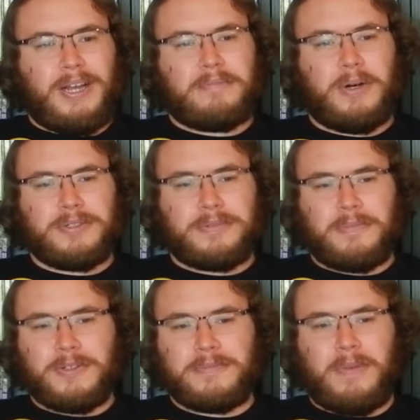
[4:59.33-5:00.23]
Most
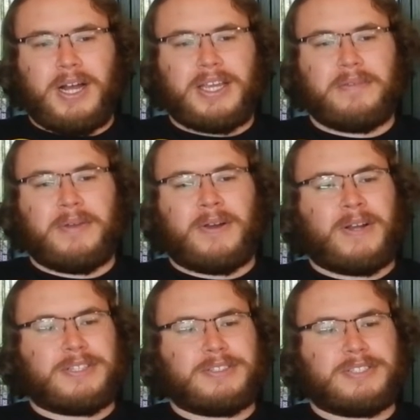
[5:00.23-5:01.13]

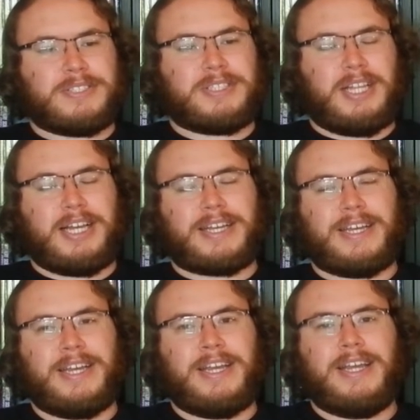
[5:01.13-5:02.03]
mockumentaries are just like,
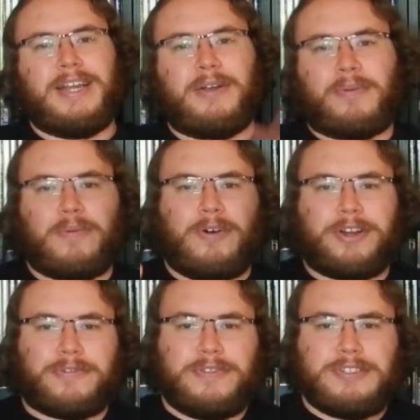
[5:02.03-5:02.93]
hey,
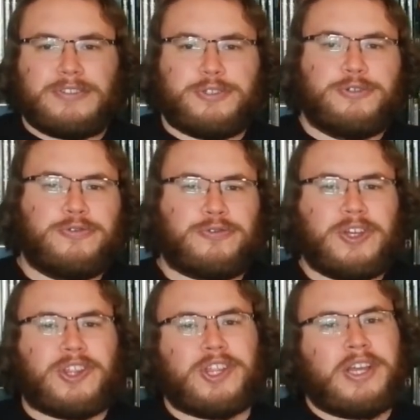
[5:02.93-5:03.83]
what if this
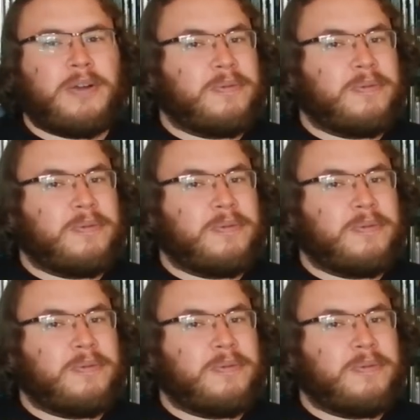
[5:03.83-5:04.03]
goofy thing